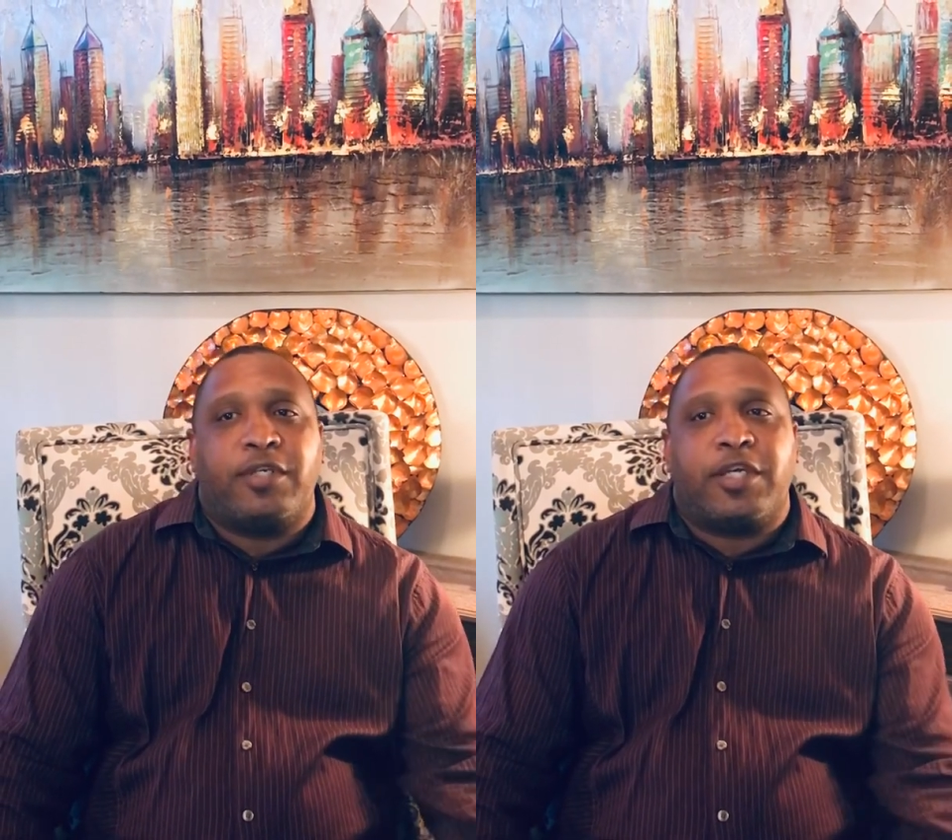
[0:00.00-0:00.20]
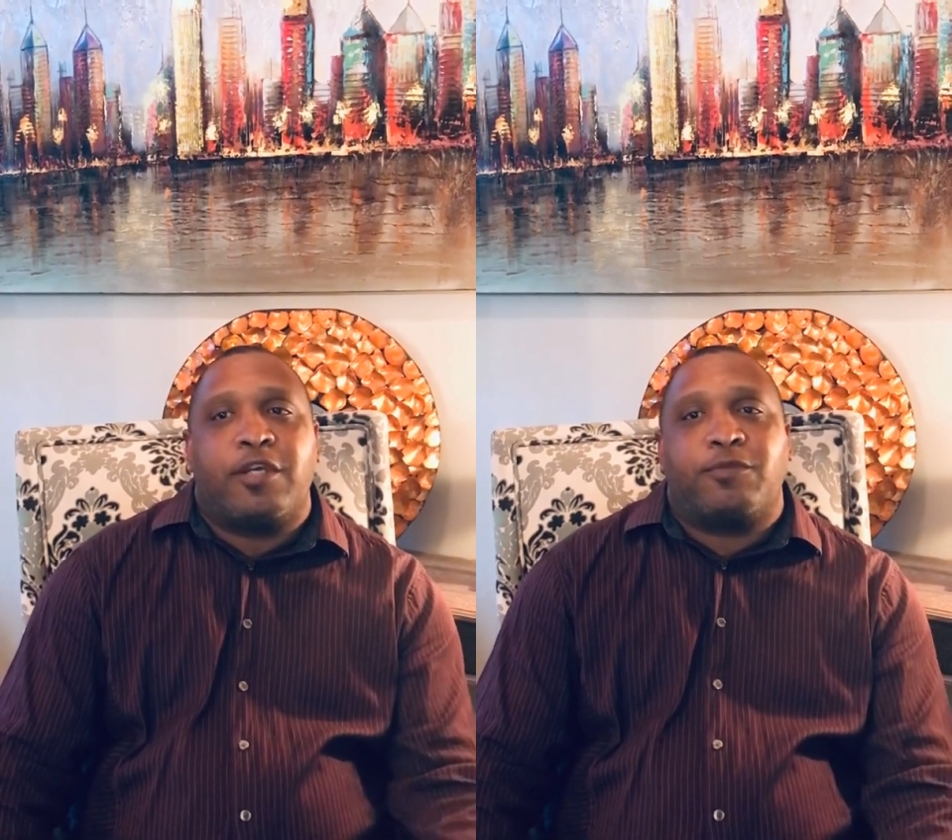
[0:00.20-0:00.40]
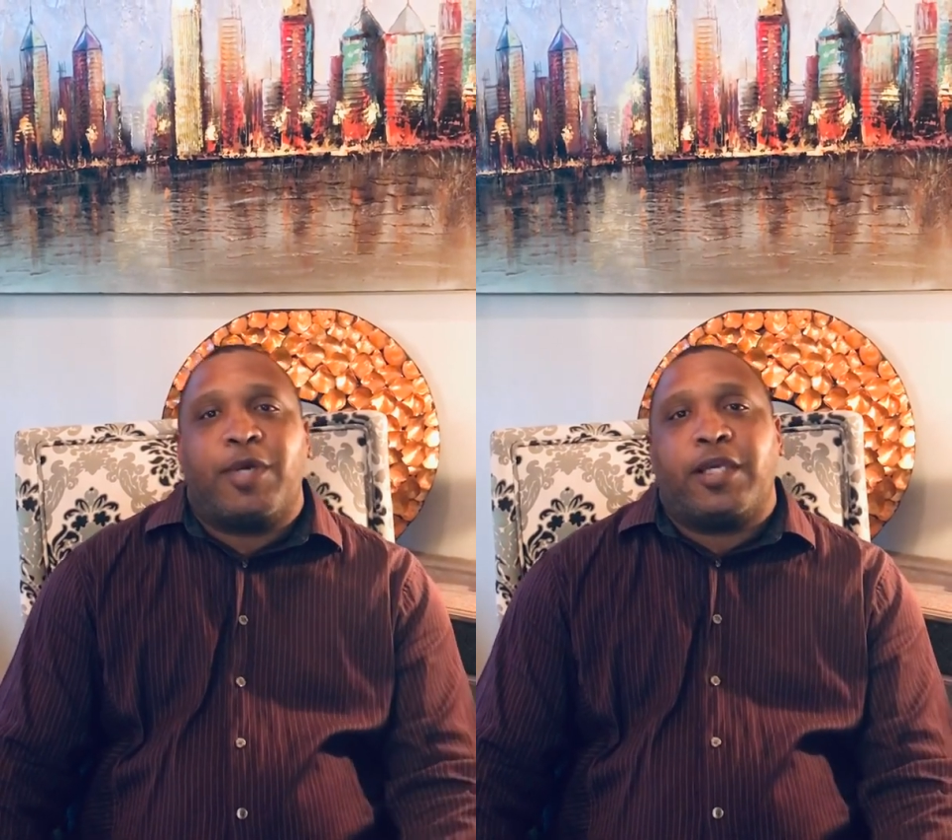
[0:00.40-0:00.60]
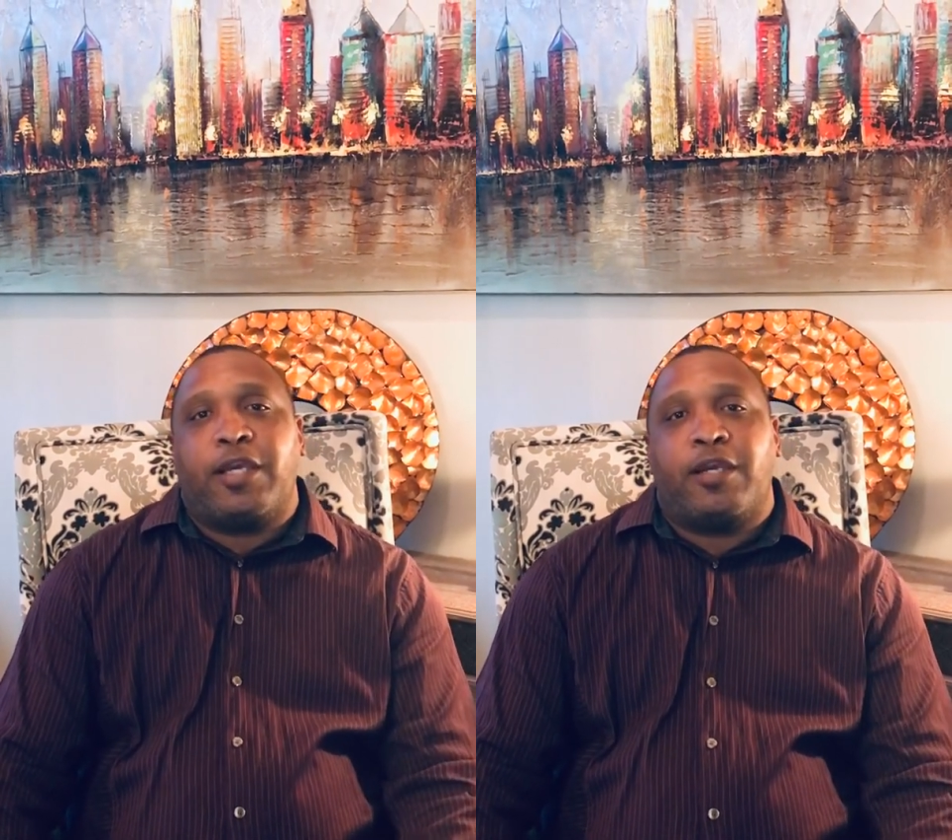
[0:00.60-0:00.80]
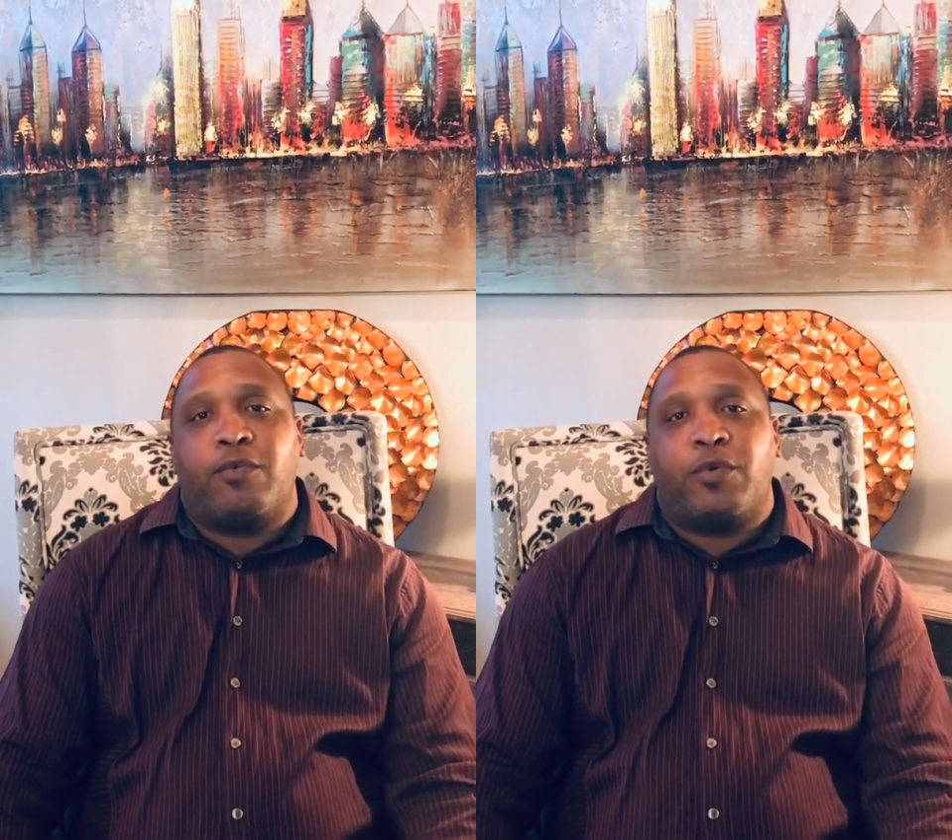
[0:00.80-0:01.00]
comes back
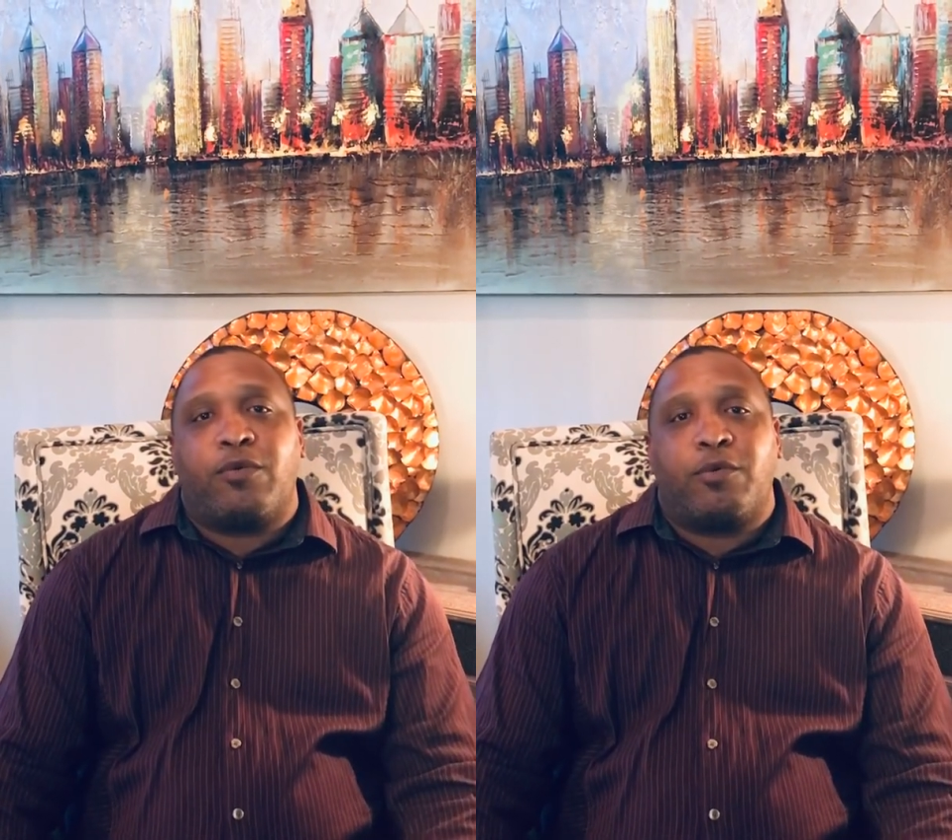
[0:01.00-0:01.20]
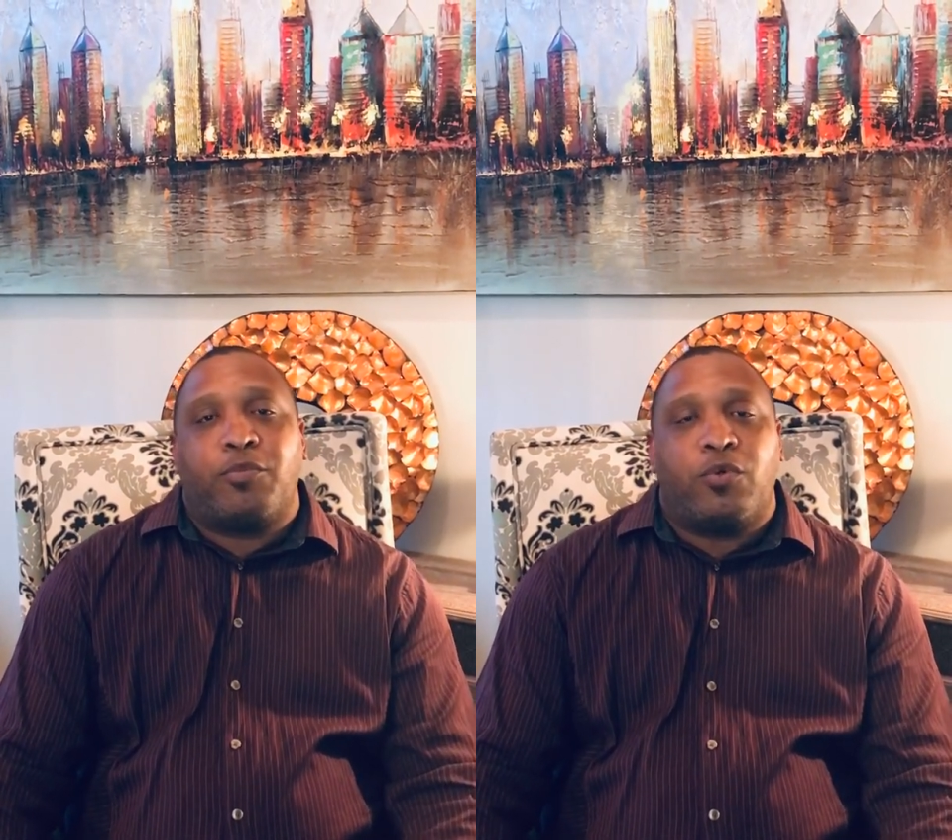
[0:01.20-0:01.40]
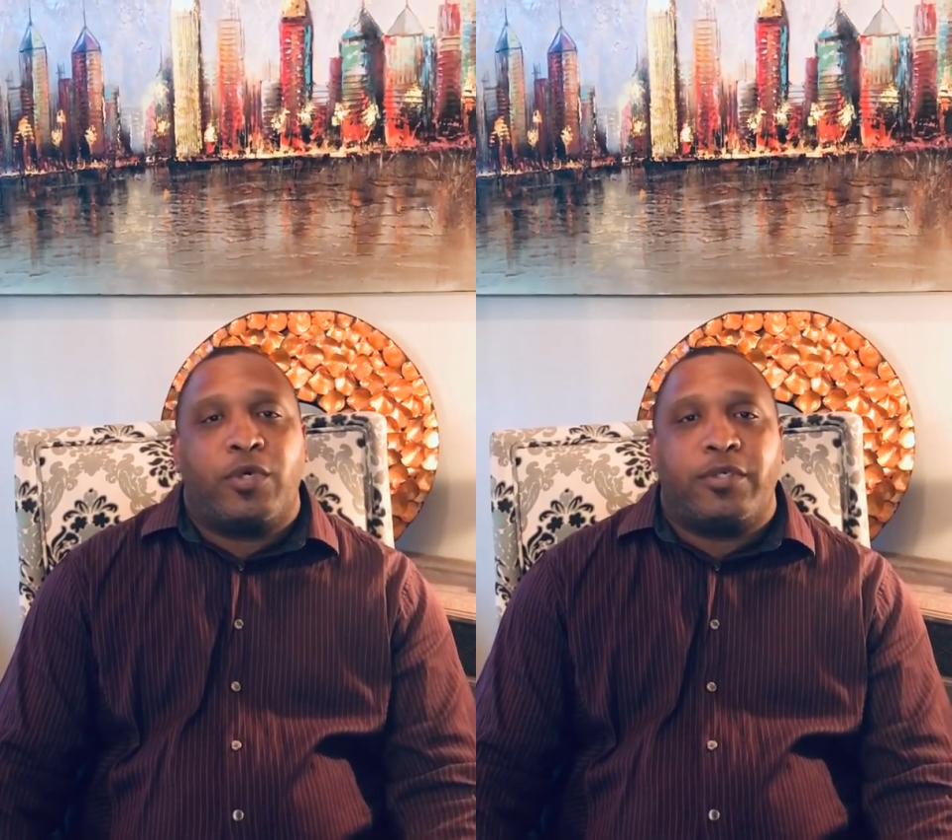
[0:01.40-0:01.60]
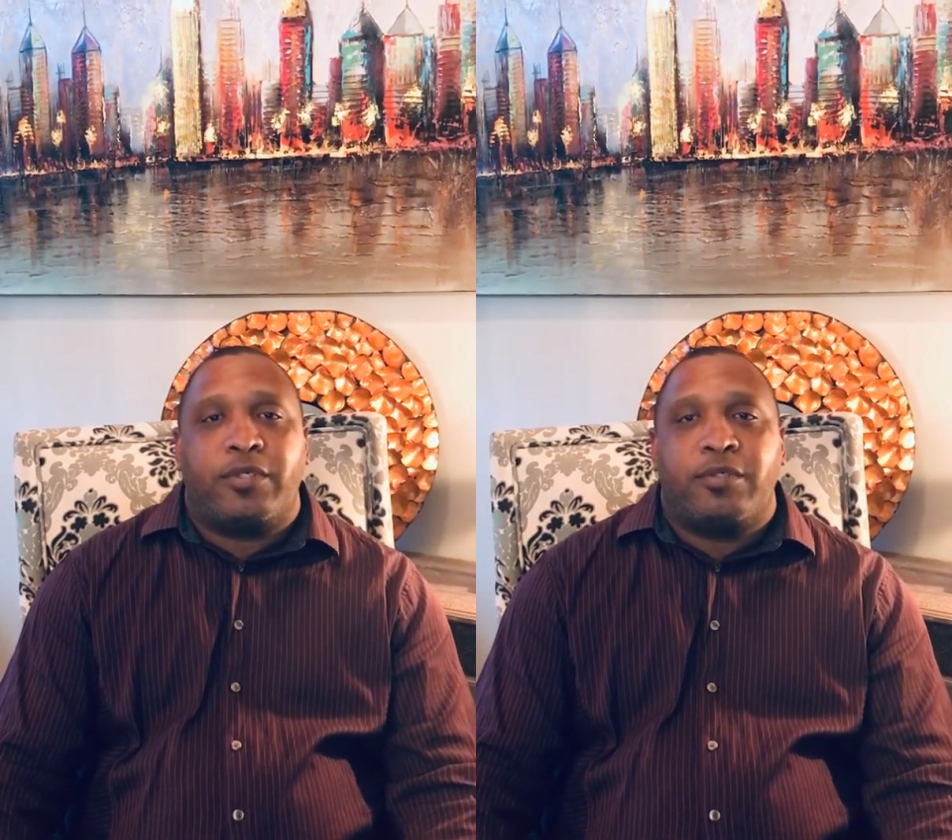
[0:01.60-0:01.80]
in with a report,